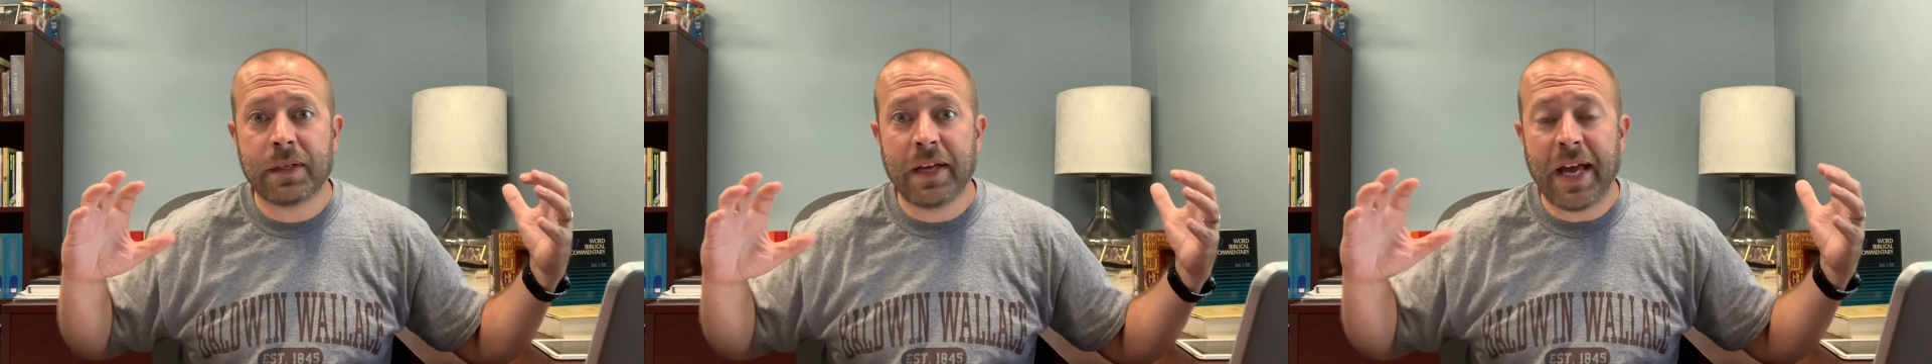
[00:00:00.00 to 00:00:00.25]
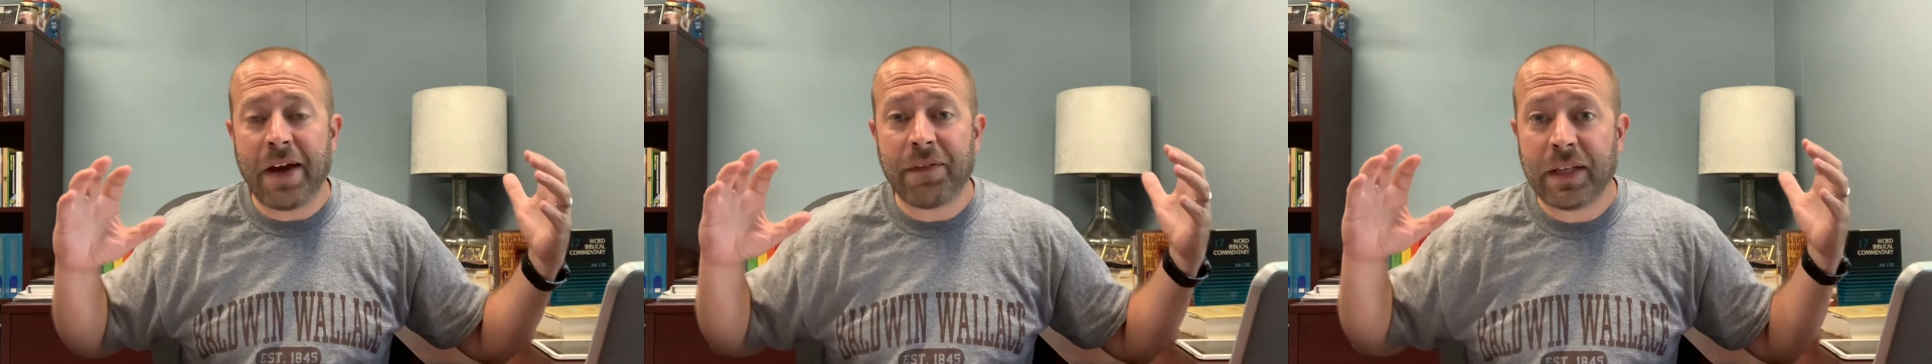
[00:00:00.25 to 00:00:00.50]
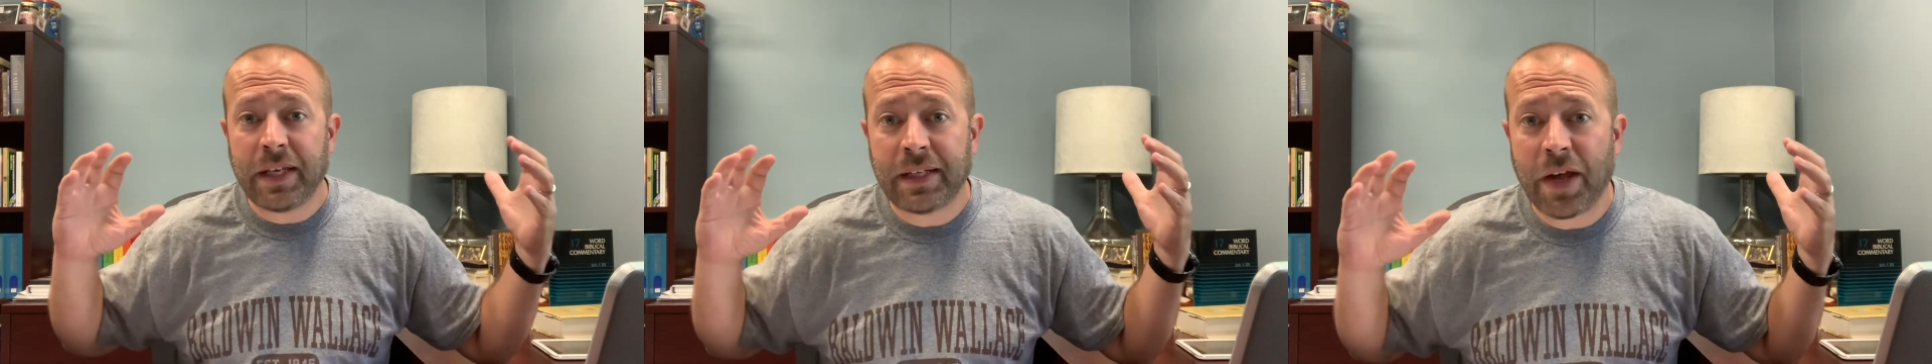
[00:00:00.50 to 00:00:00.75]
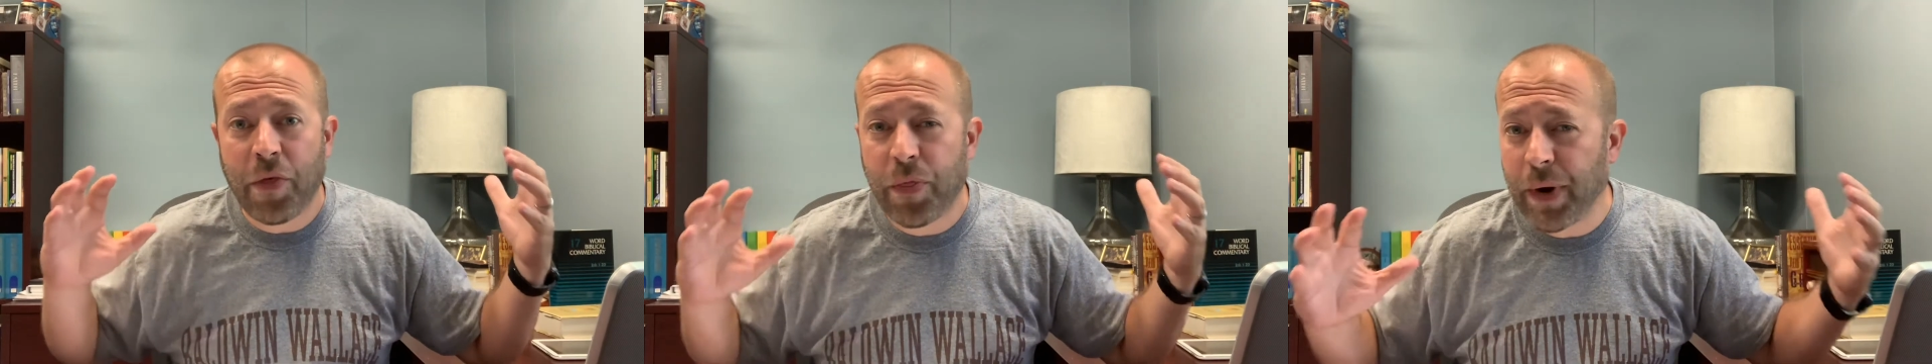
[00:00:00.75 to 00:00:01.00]
Everything
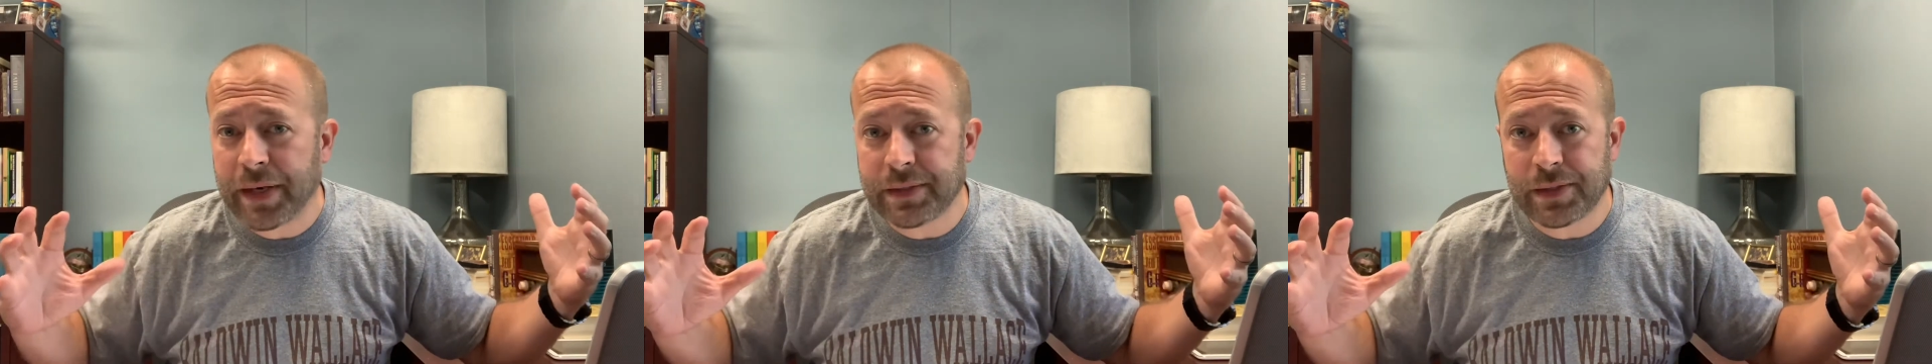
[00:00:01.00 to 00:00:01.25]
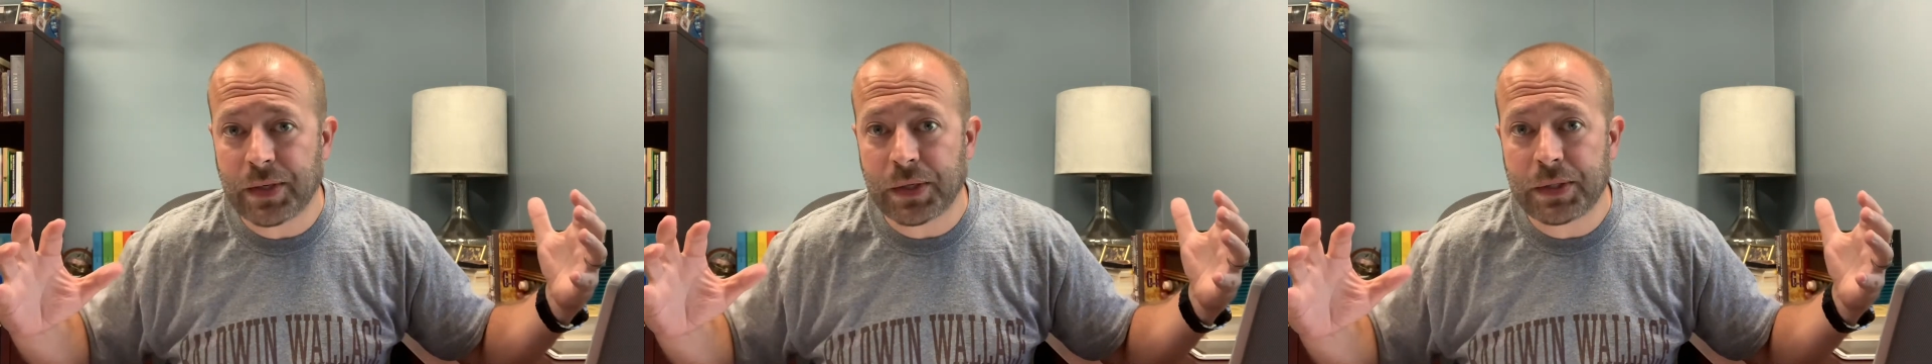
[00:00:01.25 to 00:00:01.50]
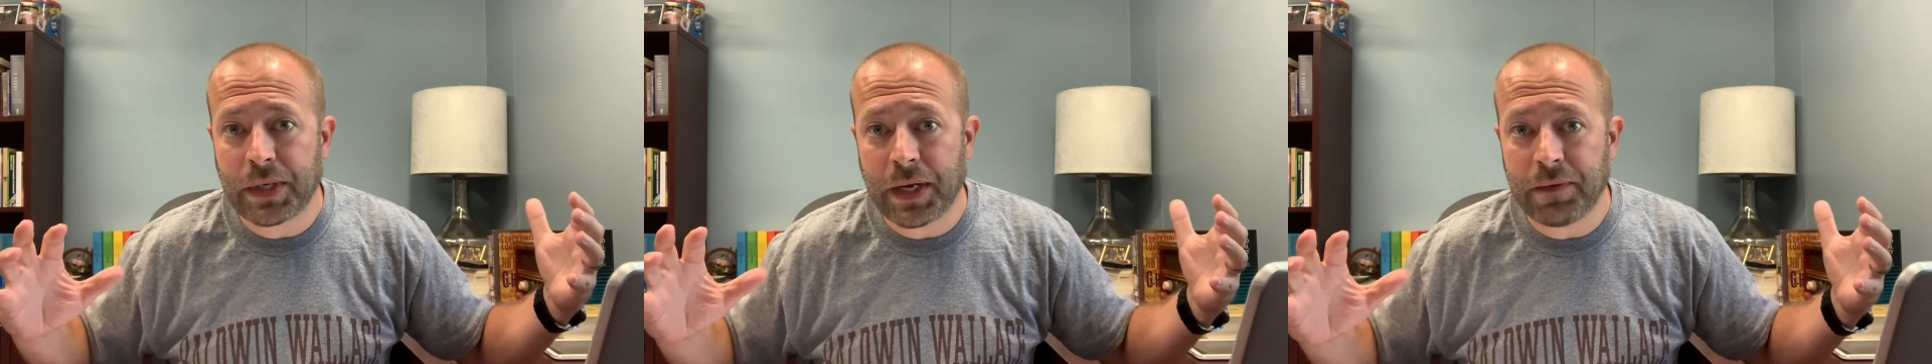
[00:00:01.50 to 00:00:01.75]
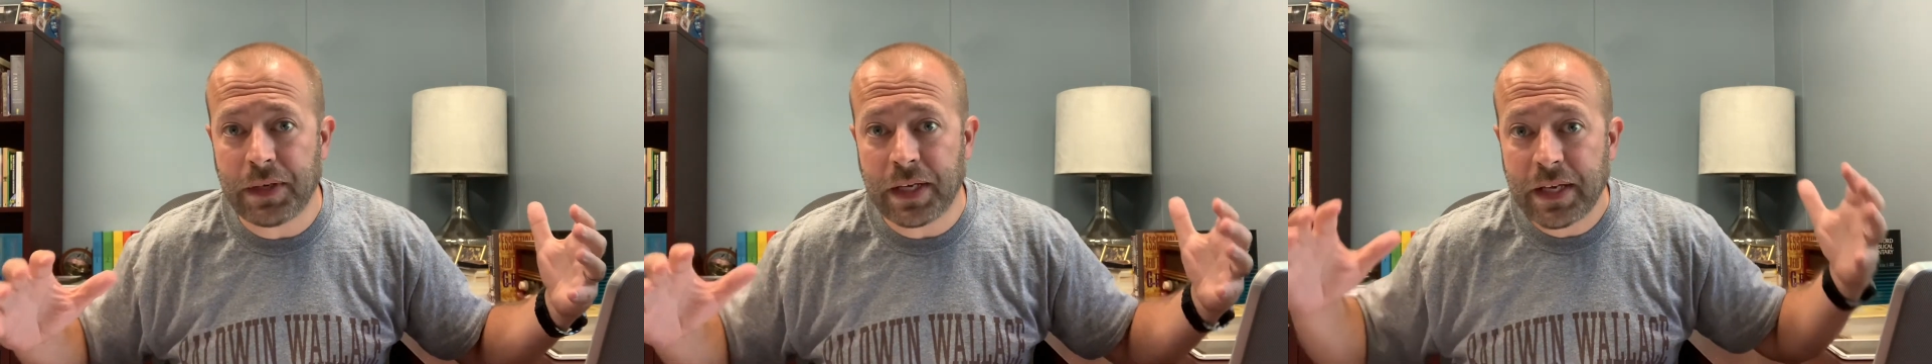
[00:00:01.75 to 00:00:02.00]
that threatens their
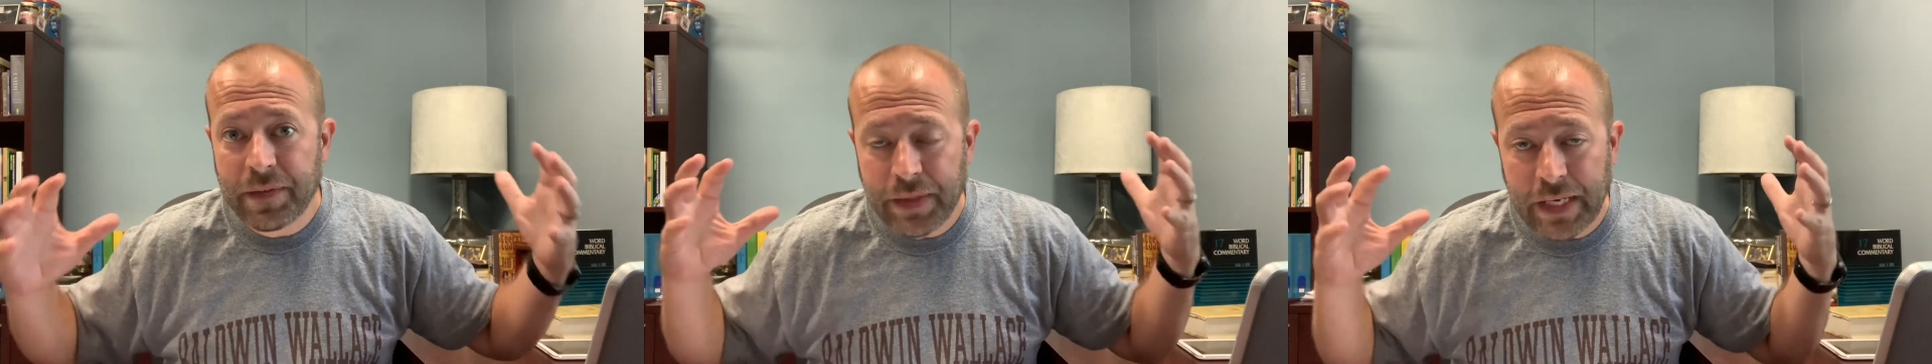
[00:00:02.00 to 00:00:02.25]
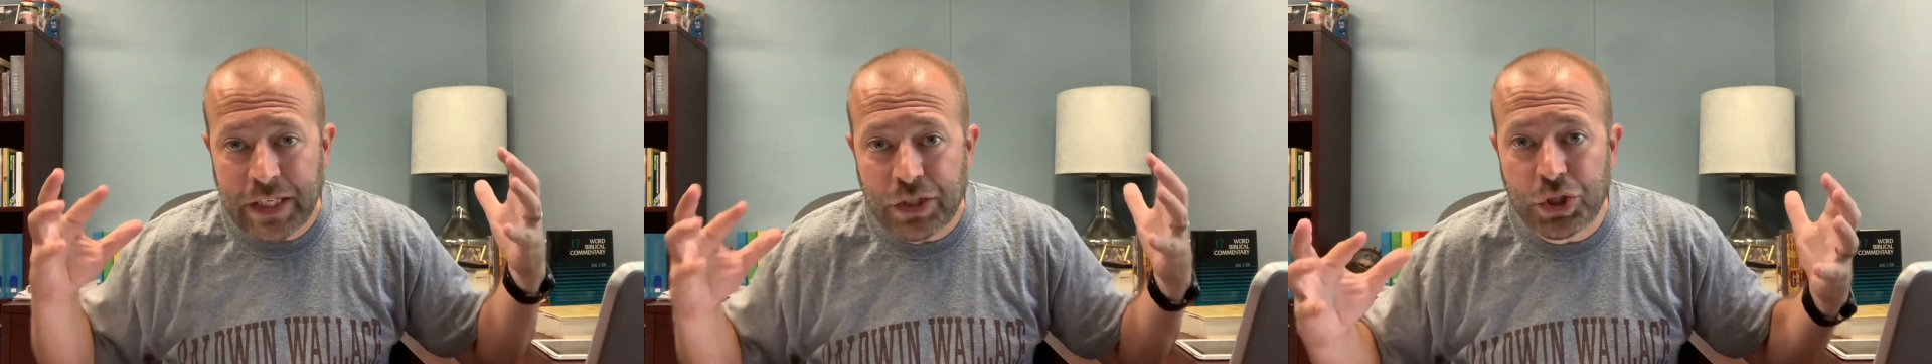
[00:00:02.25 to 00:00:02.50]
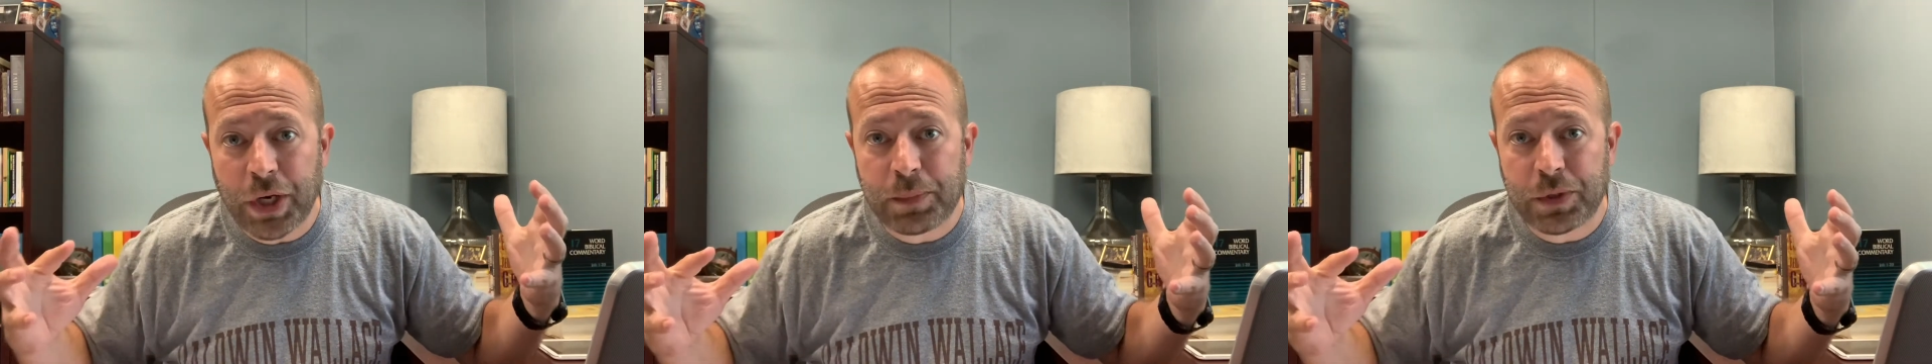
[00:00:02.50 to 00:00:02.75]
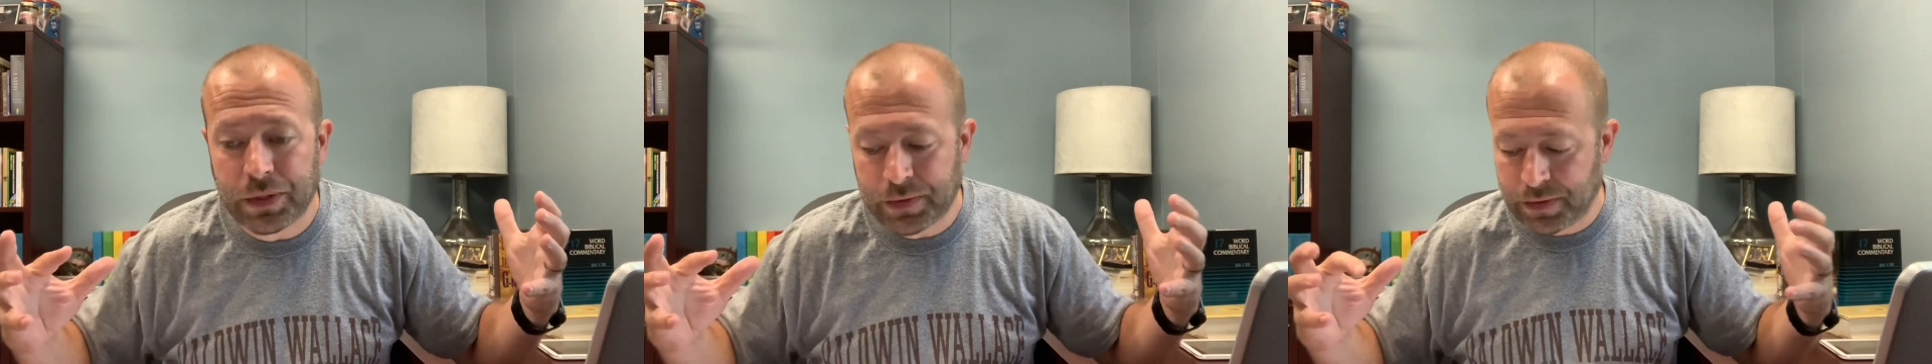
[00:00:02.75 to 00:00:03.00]
safety, the
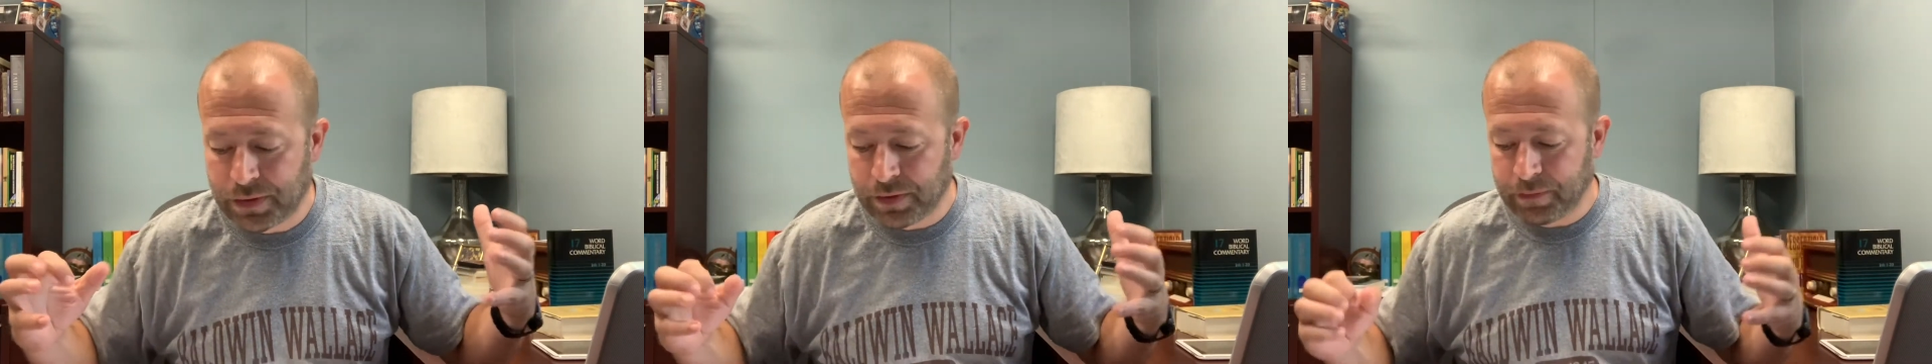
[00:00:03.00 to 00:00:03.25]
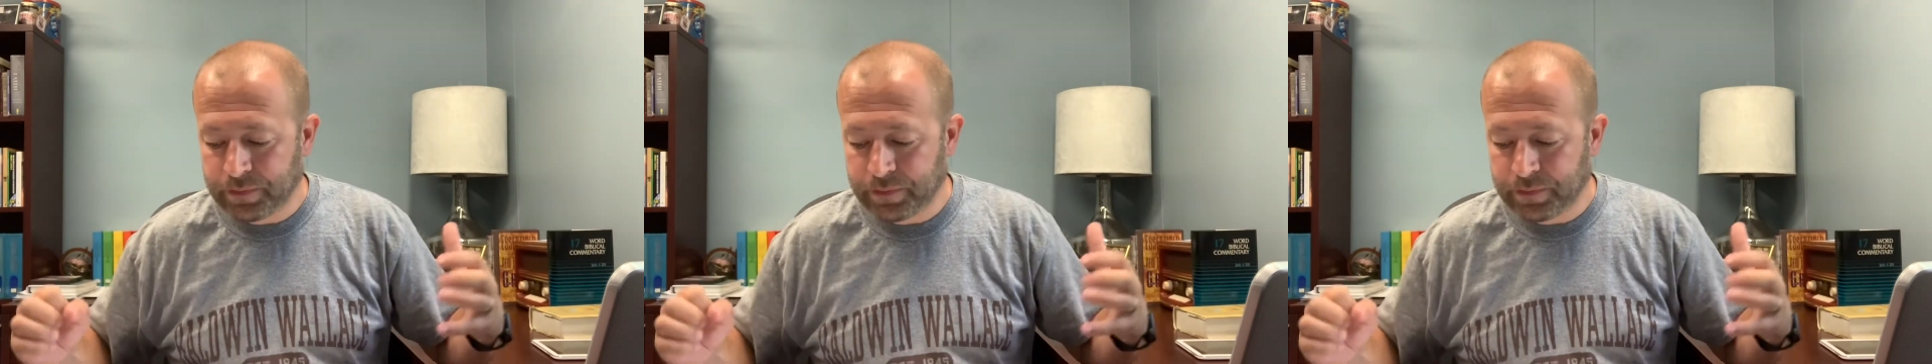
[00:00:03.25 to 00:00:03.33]
Egyptians.